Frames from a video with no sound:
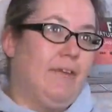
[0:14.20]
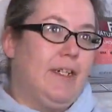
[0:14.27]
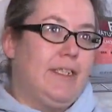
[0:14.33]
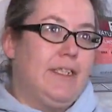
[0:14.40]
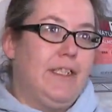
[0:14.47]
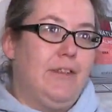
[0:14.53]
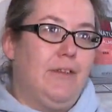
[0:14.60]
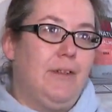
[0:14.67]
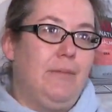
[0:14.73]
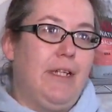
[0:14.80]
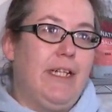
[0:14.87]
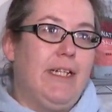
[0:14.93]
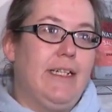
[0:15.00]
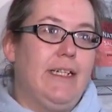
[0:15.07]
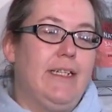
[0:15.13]
rescue and
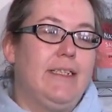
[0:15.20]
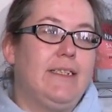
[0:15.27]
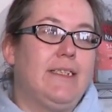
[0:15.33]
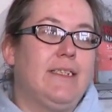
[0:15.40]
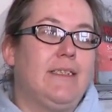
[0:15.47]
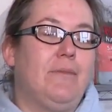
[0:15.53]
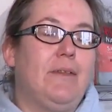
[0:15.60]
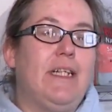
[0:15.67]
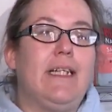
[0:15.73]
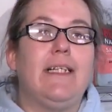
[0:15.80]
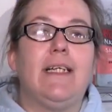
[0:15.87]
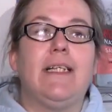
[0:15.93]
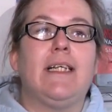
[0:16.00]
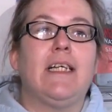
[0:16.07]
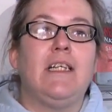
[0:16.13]
make it something
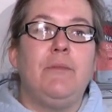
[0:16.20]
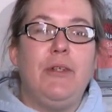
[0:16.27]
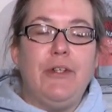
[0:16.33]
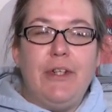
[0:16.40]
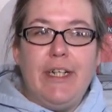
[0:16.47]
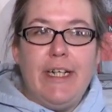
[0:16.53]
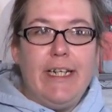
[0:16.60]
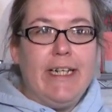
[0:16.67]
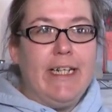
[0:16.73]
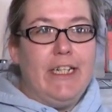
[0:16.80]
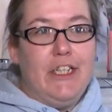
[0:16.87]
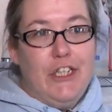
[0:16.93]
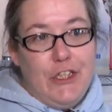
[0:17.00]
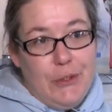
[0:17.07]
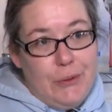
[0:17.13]
that the community
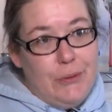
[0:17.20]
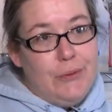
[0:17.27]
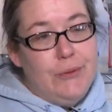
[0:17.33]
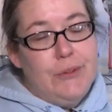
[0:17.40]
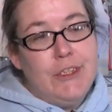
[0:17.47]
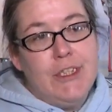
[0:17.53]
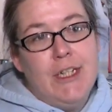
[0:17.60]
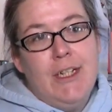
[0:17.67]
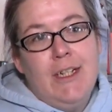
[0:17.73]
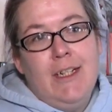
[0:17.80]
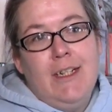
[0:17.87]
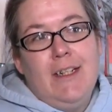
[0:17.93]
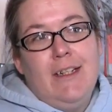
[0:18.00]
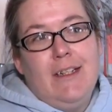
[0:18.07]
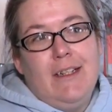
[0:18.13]
can use
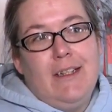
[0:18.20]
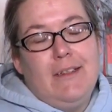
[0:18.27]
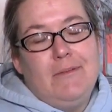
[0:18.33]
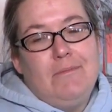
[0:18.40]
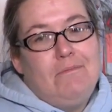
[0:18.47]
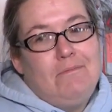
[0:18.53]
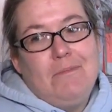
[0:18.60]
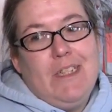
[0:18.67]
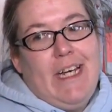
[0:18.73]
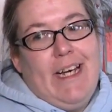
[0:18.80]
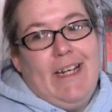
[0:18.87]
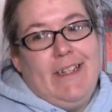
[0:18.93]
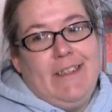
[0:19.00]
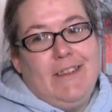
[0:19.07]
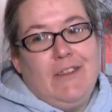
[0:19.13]

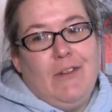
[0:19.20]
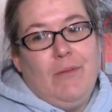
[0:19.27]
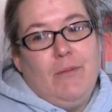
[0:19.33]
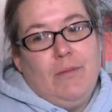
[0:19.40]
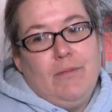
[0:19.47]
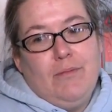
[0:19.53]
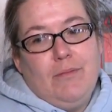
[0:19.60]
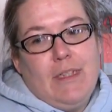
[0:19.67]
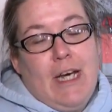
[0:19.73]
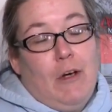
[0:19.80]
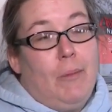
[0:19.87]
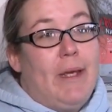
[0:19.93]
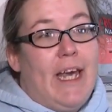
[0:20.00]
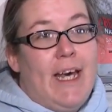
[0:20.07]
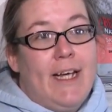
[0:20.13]
and
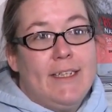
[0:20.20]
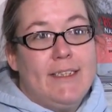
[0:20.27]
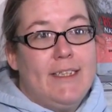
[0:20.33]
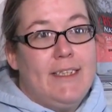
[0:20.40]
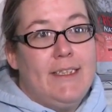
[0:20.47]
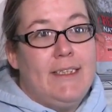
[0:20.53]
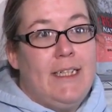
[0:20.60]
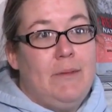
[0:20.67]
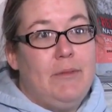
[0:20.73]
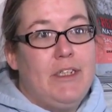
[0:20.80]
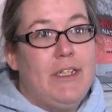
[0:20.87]
help cats at the same